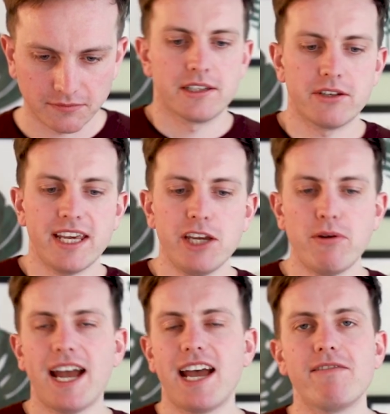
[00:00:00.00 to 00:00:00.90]
So there
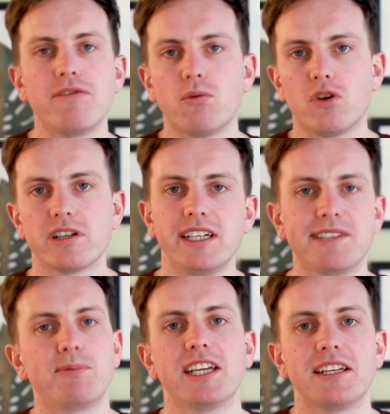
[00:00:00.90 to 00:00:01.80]
you have what
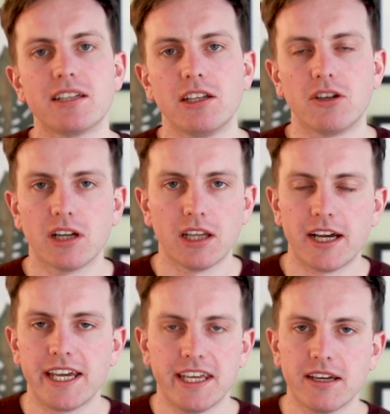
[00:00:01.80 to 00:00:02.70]
is beginning to look
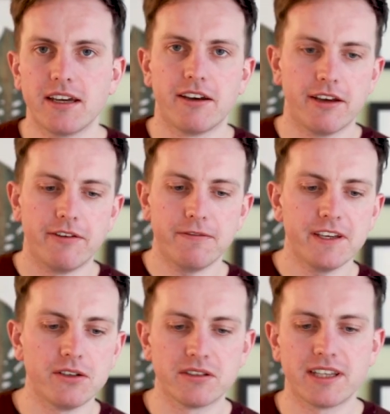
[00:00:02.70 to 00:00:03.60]
like a
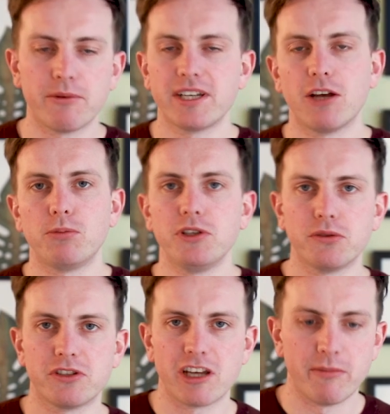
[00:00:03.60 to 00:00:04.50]
field that would help you
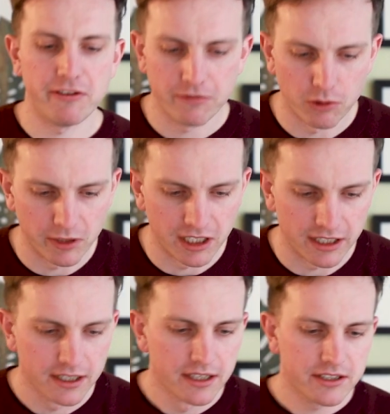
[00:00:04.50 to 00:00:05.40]
do a sum if
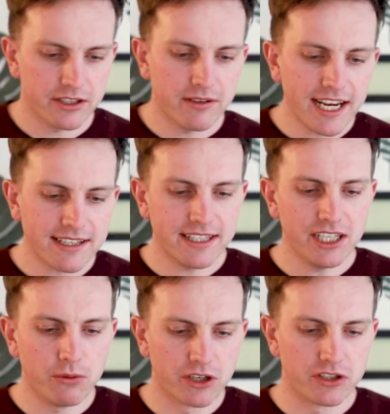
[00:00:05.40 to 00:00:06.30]
formula. So the next
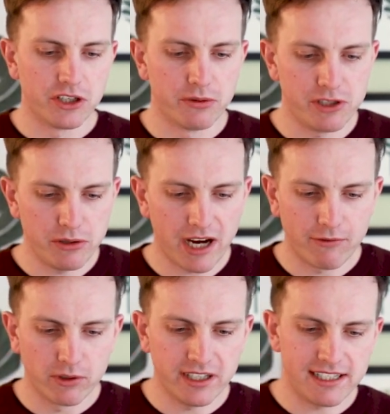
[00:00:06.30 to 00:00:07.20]
thing you want to do is you
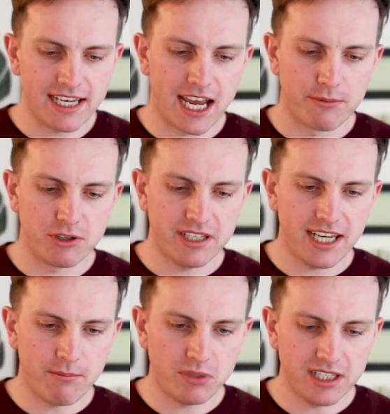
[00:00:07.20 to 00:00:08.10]
have all these tabs, you
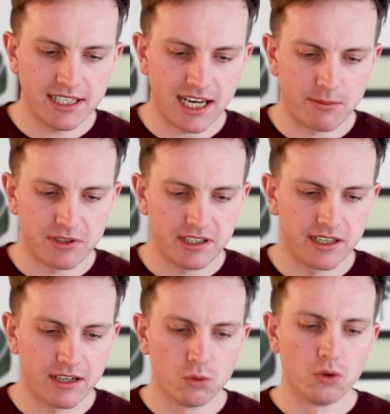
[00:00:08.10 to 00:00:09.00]
see empty tabs
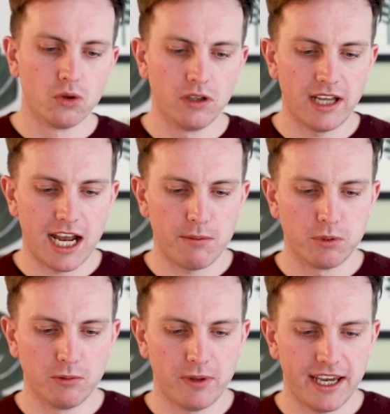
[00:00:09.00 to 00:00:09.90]
here, all
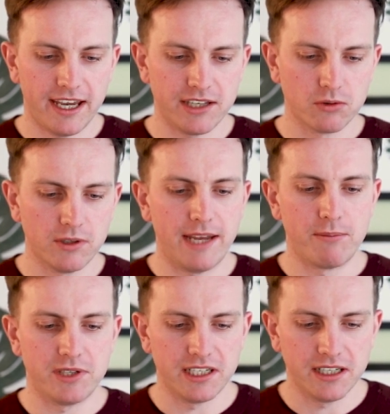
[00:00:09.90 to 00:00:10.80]
apple, pears, all
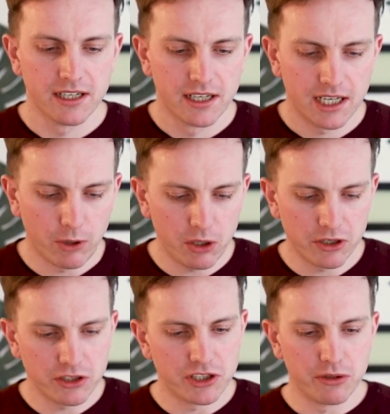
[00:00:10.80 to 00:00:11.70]
empty. And what you
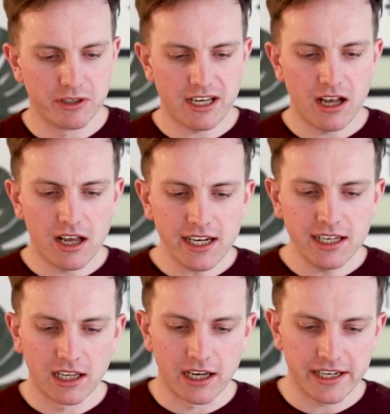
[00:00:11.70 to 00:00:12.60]
want to do is
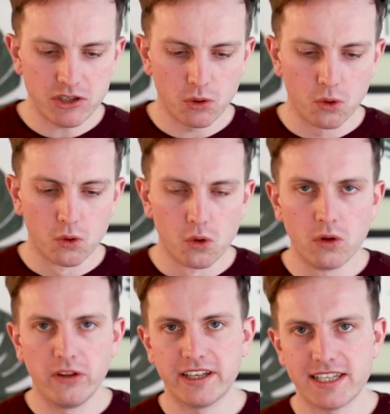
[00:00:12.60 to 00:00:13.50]
highlight
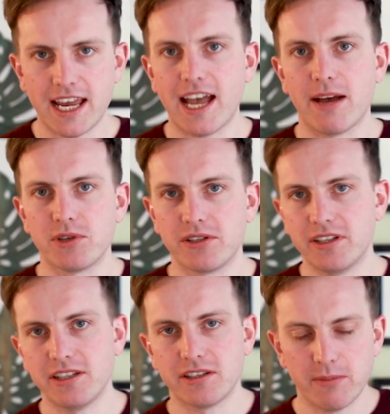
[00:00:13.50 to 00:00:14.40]
all the tabs. So
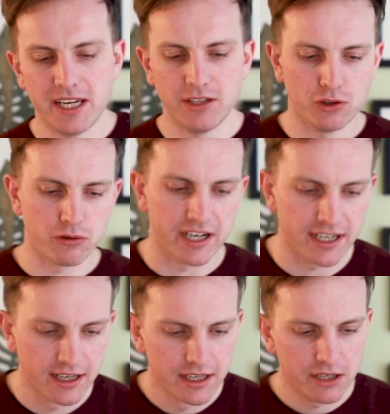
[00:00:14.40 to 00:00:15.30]
this is the main
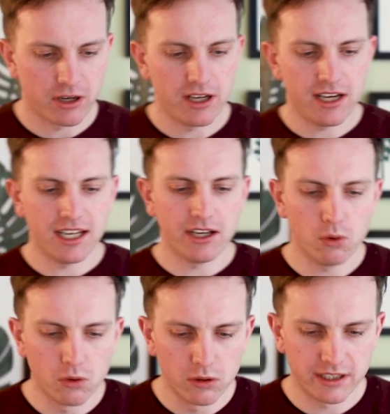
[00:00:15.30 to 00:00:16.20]
trick. You want to
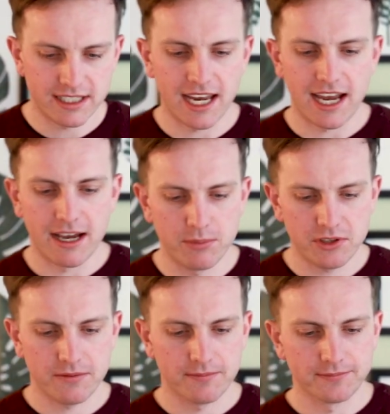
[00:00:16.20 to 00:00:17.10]
highlight all the
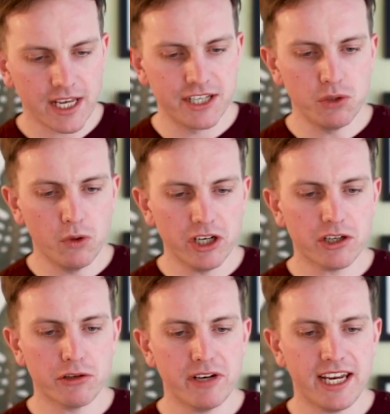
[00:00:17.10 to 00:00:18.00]
tabs and you
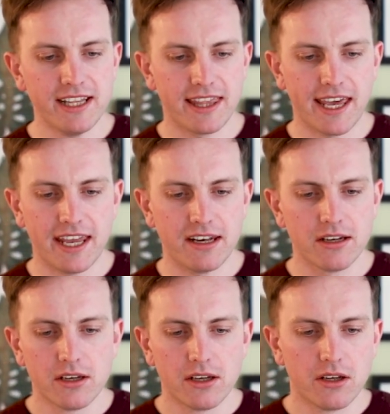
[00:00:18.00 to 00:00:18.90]
want to create
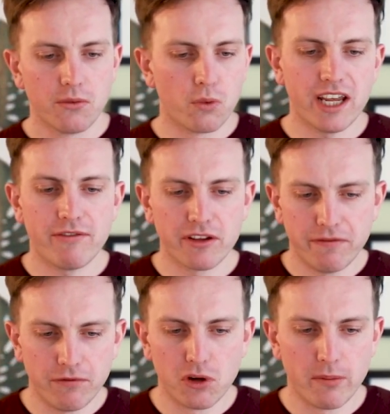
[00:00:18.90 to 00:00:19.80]
then whatever the
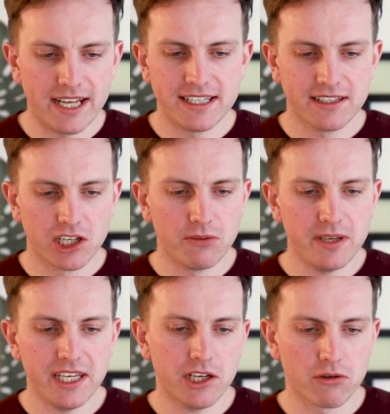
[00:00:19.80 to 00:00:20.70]
format is going to
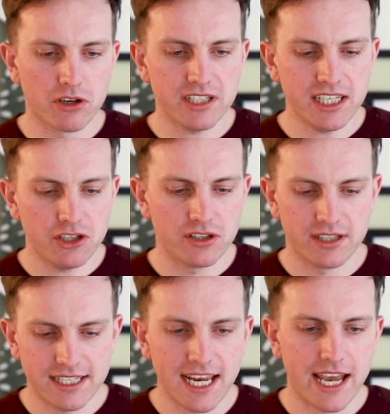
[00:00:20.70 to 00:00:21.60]
be across each
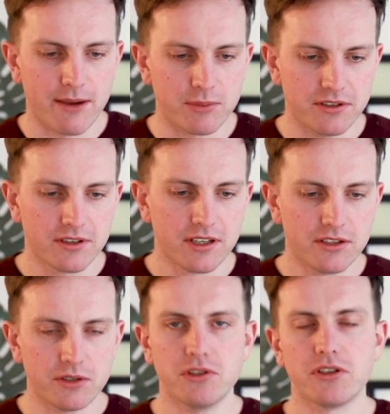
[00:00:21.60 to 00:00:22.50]
of the tabs.
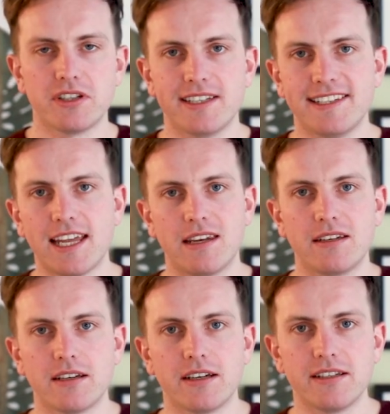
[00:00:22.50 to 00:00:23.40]
So it's good to
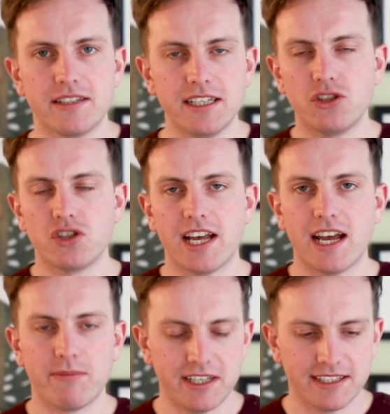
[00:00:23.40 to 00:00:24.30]
standardize each
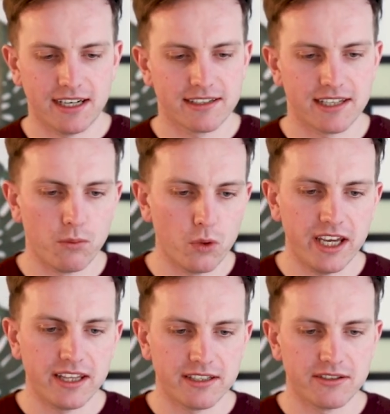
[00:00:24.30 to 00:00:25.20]
tab the exact same
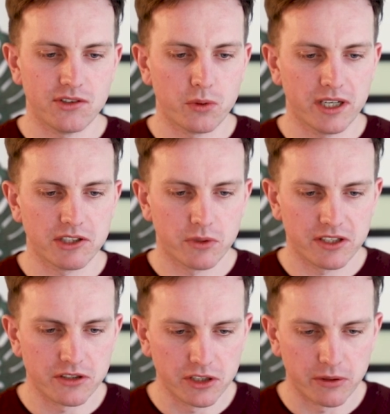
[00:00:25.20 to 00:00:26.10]
way, and this is the quickest way
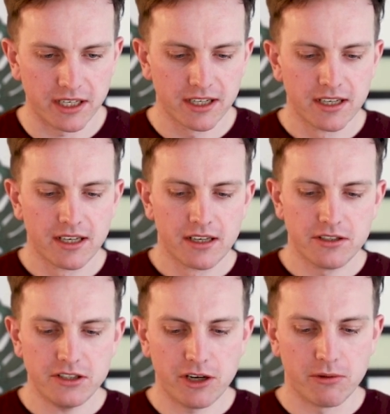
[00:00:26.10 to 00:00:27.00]
to do it.
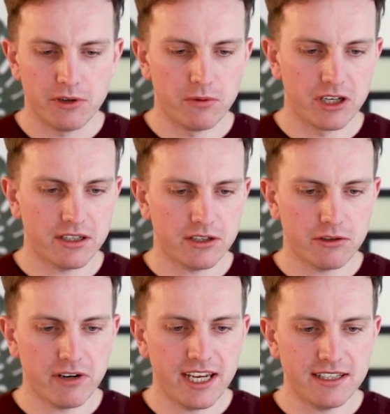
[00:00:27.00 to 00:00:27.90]
So you want
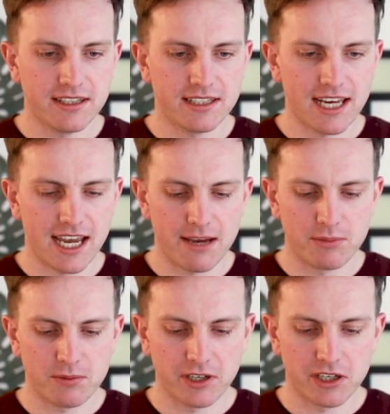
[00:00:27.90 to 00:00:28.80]
to create the
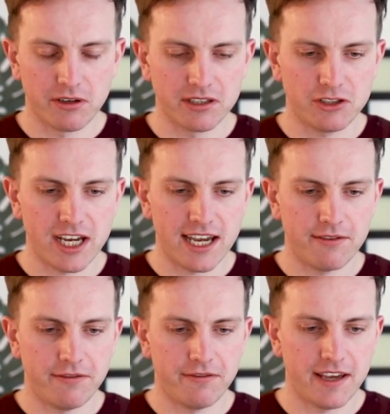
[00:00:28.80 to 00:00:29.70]
tabs by going
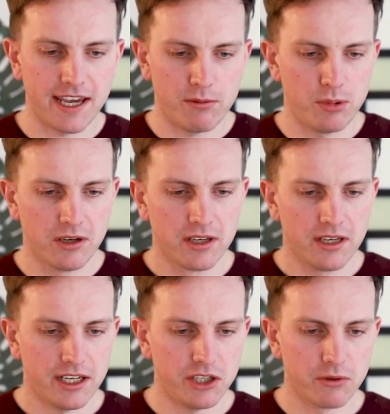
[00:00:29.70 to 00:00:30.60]
Jan, Feb,
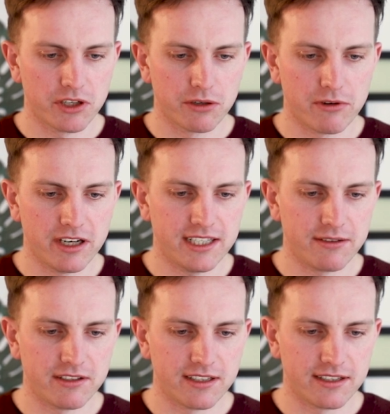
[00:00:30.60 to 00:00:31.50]
and you want to go right
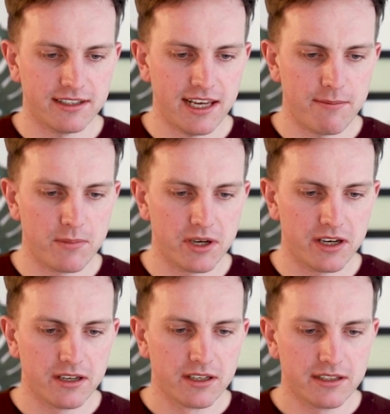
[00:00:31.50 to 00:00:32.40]
down to
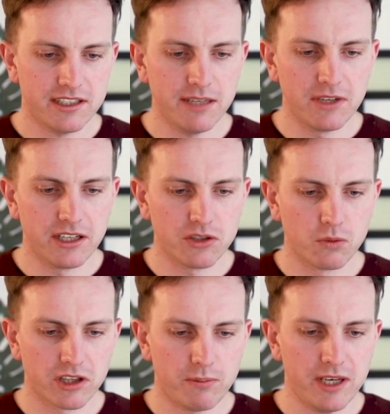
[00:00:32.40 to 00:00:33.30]
December, similar to
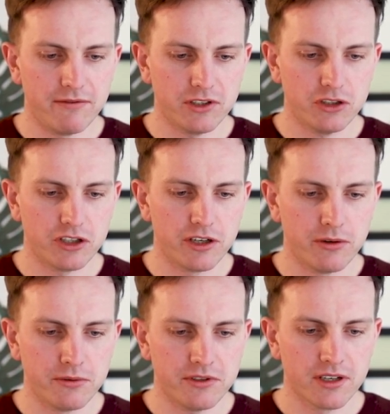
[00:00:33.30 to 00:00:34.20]
what the pivot
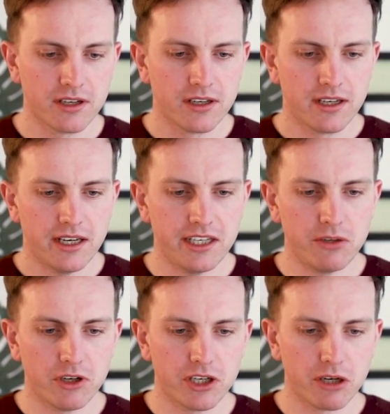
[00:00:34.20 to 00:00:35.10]
shows. And then
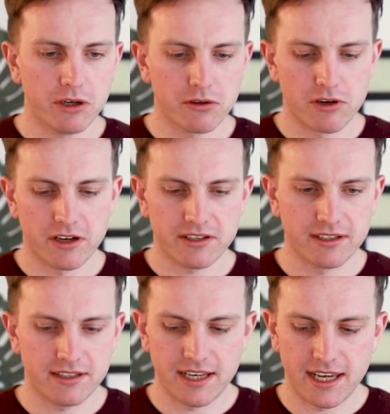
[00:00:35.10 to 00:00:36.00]
you want to go across
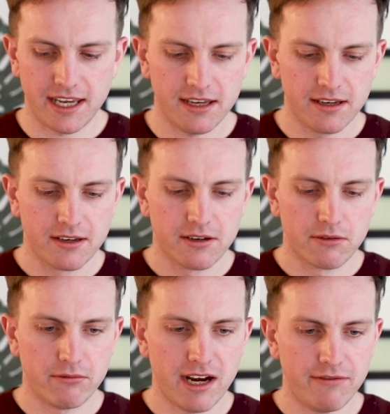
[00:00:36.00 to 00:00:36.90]
and say
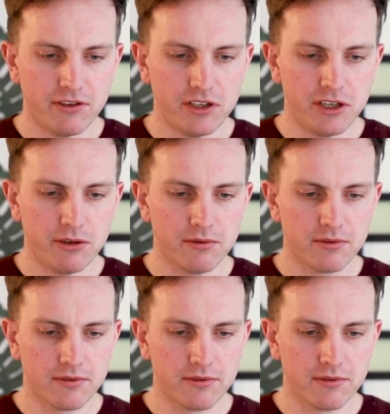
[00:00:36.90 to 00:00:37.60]
revenue,